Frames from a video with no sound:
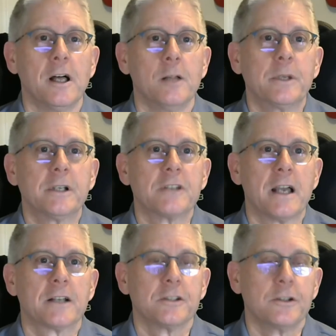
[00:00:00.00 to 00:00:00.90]
because
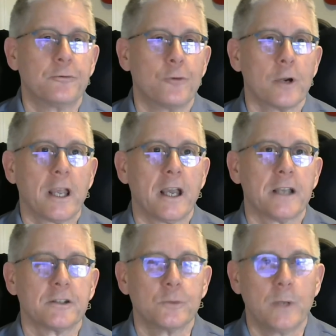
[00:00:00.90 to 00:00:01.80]
actually the
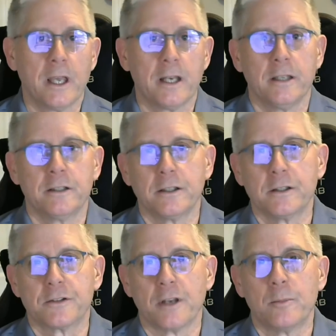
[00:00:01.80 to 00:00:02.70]
forecast as we get into
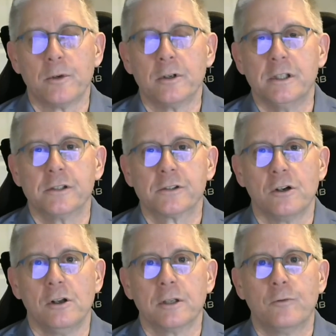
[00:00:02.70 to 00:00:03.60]
December is
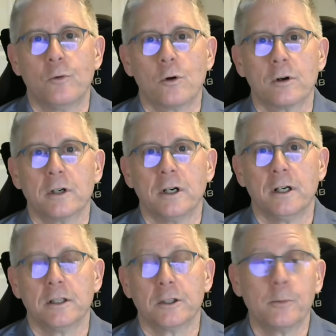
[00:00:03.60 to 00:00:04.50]
calling for
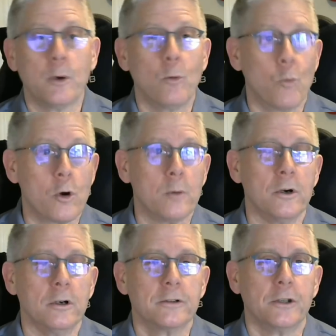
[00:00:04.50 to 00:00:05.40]
uh, a little bit
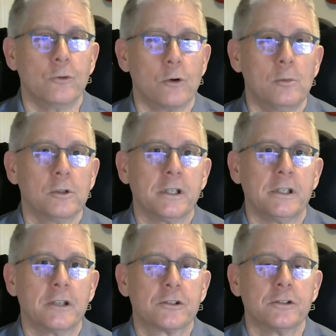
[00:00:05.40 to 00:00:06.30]
warmer than normal
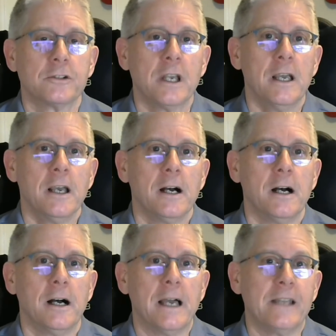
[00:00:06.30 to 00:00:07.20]
conditions.
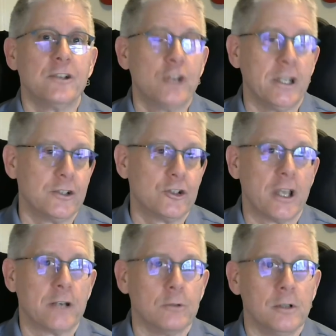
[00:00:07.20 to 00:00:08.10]
Uh, and in
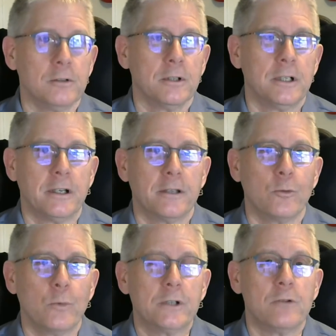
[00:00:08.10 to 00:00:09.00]
general, uh, the
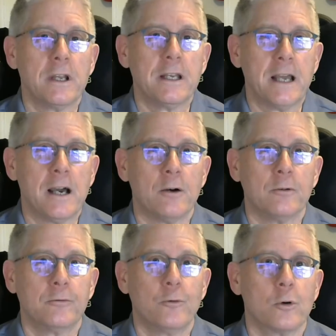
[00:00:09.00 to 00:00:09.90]
winter right now
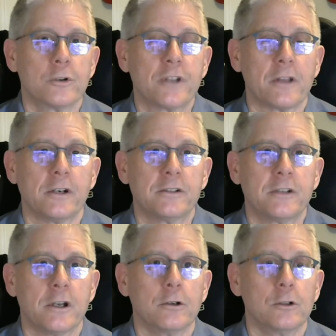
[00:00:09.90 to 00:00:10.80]
for southern
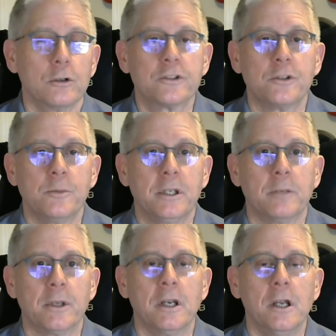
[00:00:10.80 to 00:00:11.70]
Ontario looks to be a
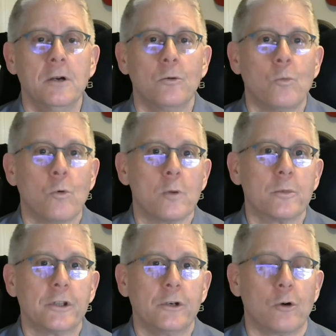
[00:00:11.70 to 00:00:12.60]
bit
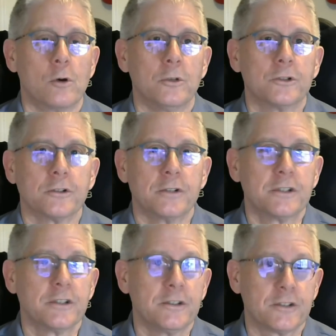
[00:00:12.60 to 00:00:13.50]
warmer than normal. So
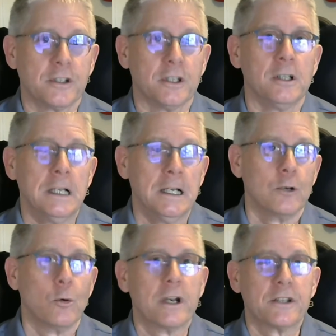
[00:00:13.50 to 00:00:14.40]
this is still
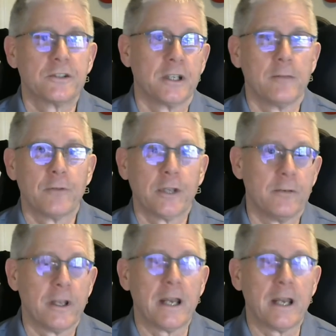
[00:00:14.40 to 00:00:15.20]
quite a significant event